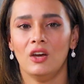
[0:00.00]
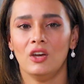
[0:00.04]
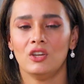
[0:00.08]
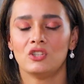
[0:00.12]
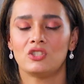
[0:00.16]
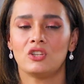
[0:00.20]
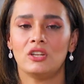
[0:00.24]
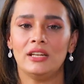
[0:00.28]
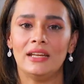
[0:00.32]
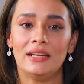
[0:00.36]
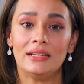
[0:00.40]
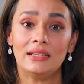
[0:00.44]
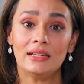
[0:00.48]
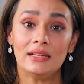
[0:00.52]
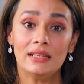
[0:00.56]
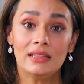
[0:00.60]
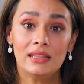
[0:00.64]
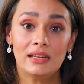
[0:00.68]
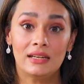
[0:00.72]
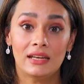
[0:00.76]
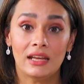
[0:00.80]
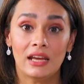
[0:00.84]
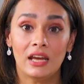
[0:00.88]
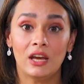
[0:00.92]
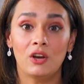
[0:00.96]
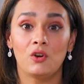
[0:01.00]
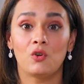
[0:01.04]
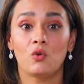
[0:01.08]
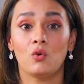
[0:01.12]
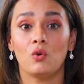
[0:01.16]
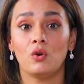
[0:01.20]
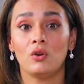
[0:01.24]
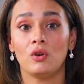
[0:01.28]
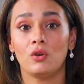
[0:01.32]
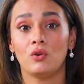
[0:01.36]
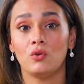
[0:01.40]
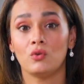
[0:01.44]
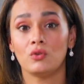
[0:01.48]
So later in the day,
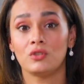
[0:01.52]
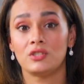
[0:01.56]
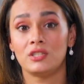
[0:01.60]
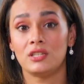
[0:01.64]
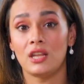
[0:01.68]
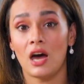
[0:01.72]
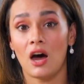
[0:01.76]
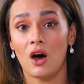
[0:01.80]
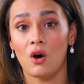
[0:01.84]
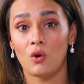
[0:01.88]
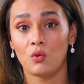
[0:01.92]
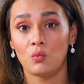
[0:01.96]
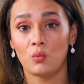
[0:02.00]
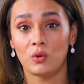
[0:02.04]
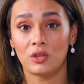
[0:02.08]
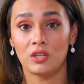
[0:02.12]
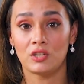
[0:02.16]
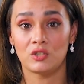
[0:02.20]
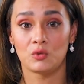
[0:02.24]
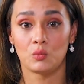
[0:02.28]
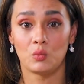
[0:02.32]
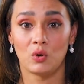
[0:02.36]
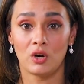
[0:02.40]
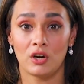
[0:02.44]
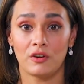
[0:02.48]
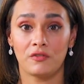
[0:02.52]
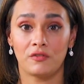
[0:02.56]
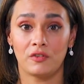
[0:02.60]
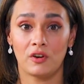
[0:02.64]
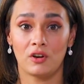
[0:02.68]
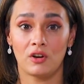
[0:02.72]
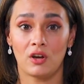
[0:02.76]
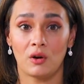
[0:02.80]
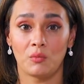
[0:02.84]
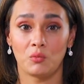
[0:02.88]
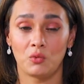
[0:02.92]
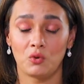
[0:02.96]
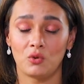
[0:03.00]
Rohan goes down with his work
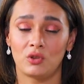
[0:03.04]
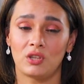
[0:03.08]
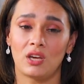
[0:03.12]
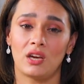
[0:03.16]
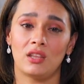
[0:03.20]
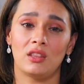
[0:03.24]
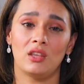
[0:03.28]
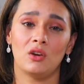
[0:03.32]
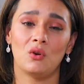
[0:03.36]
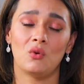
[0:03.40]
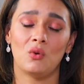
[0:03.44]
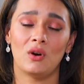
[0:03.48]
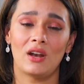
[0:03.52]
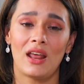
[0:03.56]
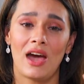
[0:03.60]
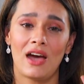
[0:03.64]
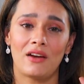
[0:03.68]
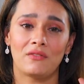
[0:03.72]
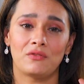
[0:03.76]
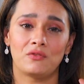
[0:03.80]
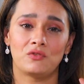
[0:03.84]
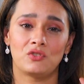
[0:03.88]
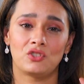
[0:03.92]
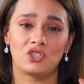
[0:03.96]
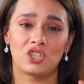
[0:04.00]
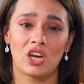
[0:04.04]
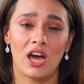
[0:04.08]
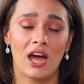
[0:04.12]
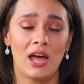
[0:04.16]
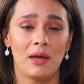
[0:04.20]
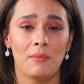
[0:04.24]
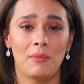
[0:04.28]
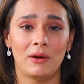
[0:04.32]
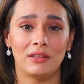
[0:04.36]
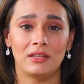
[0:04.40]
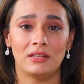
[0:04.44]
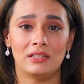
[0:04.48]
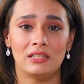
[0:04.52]
friend Amruta. They go and have
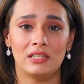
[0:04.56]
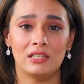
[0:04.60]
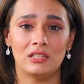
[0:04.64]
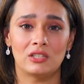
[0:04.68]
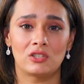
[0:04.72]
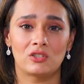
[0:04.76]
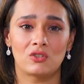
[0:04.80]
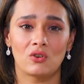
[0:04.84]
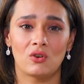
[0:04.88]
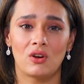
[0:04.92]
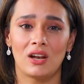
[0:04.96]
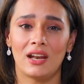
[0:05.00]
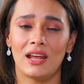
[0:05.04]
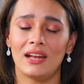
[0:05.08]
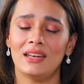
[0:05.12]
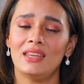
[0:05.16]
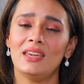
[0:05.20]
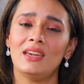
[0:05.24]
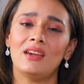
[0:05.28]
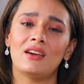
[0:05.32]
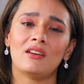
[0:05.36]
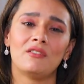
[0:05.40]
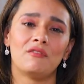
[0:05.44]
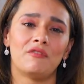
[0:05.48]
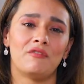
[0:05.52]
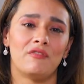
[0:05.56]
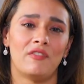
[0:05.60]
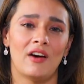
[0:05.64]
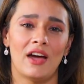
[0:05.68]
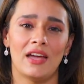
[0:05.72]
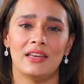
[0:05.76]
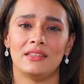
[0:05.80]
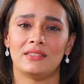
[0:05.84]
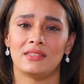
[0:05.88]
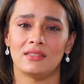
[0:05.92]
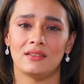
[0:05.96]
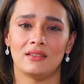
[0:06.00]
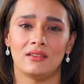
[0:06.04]
chai by the tea stall and he
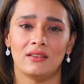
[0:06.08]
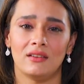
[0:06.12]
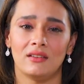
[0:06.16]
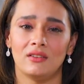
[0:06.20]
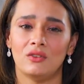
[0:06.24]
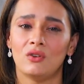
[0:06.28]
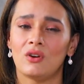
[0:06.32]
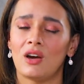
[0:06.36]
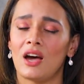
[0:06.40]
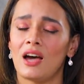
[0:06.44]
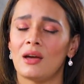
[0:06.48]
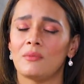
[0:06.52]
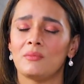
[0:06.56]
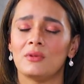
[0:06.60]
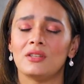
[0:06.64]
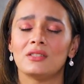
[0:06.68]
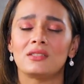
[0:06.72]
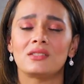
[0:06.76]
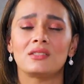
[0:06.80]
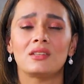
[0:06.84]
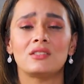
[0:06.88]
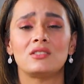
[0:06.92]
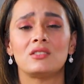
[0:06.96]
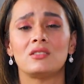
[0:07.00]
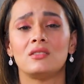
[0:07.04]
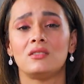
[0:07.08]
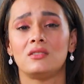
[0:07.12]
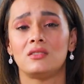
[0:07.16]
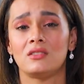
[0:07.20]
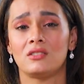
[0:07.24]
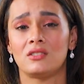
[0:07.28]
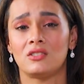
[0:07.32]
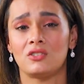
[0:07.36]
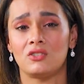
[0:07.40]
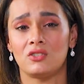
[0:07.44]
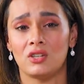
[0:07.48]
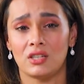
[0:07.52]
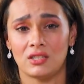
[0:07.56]
confides in her. Look, I'm in such a
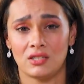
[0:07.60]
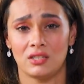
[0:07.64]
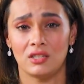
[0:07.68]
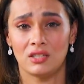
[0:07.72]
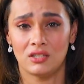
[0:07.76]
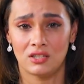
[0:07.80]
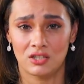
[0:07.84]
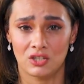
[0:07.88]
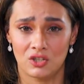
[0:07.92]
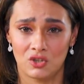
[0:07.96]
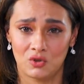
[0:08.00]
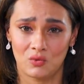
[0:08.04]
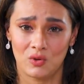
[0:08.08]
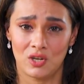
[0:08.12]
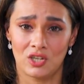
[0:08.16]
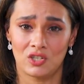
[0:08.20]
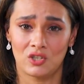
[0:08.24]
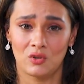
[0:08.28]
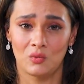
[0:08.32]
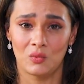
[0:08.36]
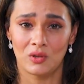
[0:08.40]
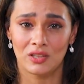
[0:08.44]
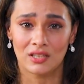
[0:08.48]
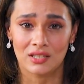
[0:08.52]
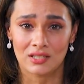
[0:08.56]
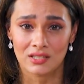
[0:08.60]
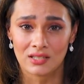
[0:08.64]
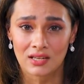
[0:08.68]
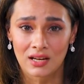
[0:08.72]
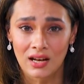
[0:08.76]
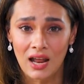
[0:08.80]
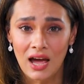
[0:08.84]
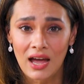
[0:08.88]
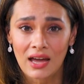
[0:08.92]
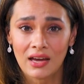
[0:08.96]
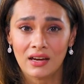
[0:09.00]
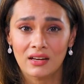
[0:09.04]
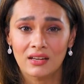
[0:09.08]
distressing situation with this
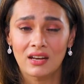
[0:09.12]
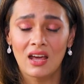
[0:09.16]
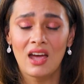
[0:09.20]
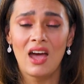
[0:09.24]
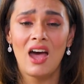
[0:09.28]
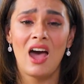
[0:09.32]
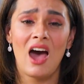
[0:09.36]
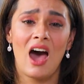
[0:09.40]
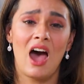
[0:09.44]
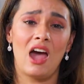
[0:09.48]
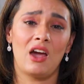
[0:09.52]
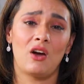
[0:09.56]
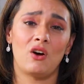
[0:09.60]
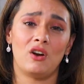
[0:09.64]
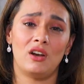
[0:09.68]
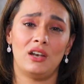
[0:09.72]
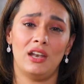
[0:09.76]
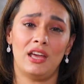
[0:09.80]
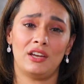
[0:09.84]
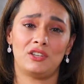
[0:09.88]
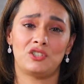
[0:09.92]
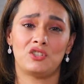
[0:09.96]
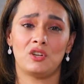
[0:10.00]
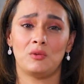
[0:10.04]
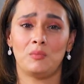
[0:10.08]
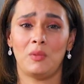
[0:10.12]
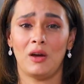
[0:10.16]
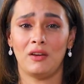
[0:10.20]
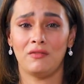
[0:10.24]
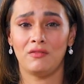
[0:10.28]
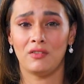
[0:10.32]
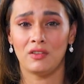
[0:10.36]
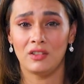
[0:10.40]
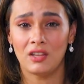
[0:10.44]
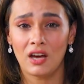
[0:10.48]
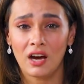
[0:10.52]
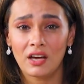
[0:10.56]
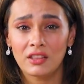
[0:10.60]
client. I got lectured by
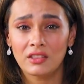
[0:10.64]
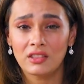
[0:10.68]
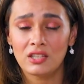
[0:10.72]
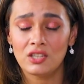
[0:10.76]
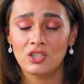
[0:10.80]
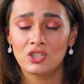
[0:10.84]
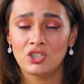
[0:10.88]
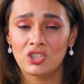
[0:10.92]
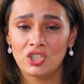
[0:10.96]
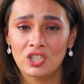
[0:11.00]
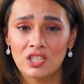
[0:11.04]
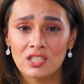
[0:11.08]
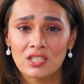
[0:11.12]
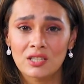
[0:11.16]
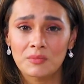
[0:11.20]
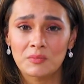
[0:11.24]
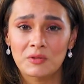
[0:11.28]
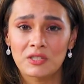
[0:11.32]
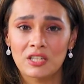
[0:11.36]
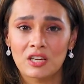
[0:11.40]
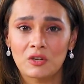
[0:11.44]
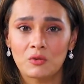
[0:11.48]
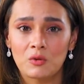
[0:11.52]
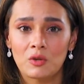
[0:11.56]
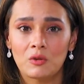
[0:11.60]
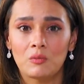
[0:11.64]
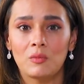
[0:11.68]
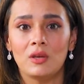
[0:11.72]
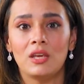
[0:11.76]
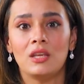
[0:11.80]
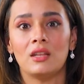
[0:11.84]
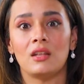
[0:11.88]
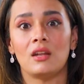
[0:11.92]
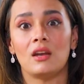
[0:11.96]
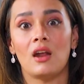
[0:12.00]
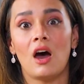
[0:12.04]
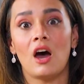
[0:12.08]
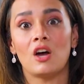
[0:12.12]
Vedanti. She's upset with
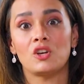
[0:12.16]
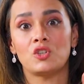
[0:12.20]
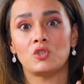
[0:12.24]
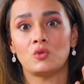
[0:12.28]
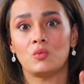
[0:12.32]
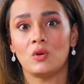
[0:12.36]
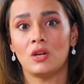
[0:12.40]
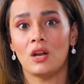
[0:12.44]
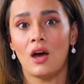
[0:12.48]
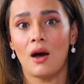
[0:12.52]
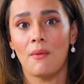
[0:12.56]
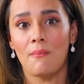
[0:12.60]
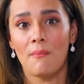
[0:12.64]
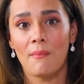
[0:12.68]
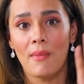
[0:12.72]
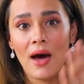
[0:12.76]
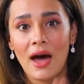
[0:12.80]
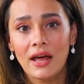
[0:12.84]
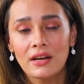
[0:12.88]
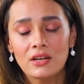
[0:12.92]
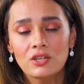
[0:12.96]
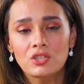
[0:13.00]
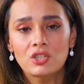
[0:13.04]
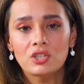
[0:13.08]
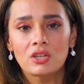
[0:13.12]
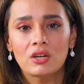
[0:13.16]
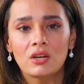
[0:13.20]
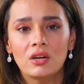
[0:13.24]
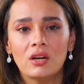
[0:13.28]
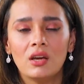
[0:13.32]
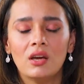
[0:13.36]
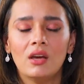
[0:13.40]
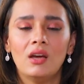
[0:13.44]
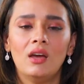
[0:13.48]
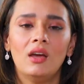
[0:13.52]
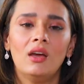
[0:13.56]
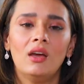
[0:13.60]
me, and Ashwin, our manager.